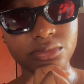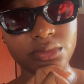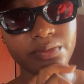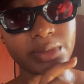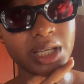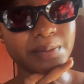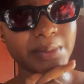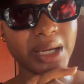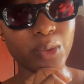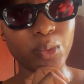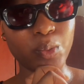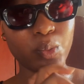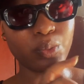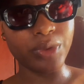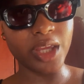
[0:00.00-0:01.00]
made my
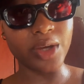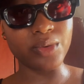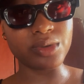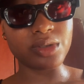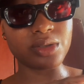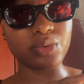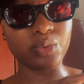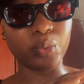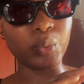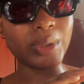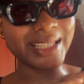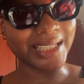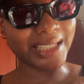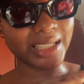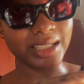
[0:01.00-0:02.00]
nails
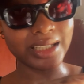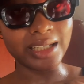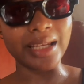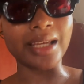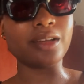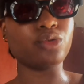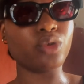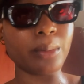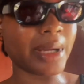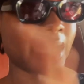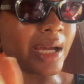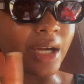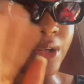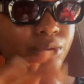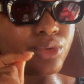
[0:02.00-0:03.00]
weak, like normal
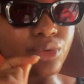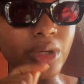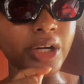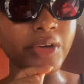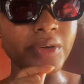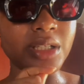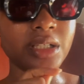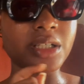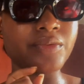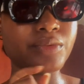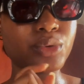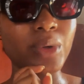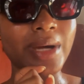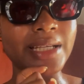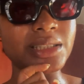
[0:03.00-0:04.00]
how you do acrylic,
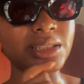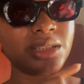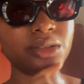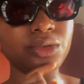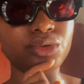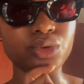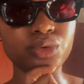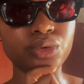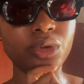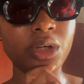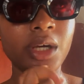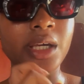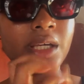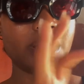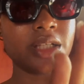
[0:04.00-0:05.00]
even though I didn't do
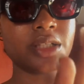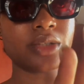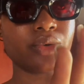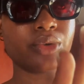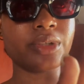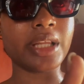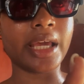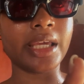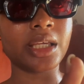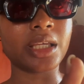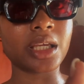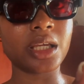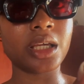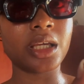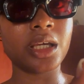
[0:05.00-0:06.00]
it on like
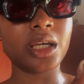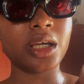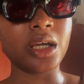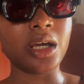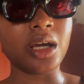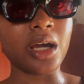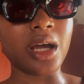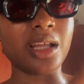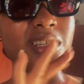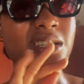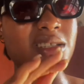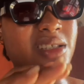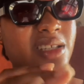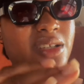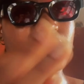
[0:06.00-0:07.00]
an
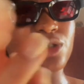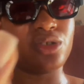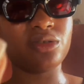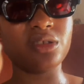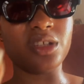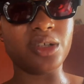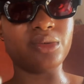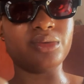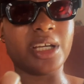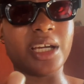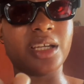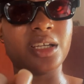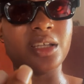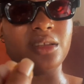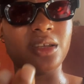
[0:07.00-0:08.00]
extension nail,
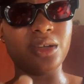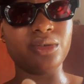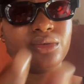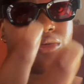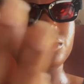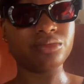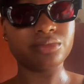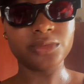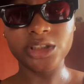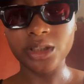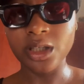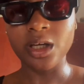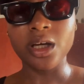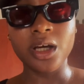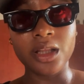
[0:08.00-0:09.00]
like a nail.
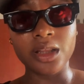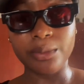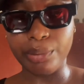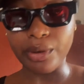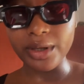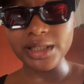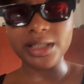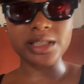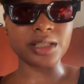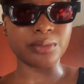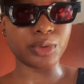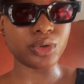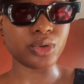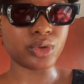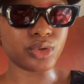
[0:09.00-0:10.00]
The point is I'm
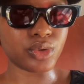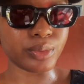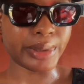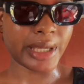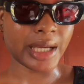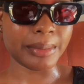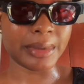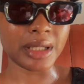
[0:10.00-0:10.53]
going to go do Biab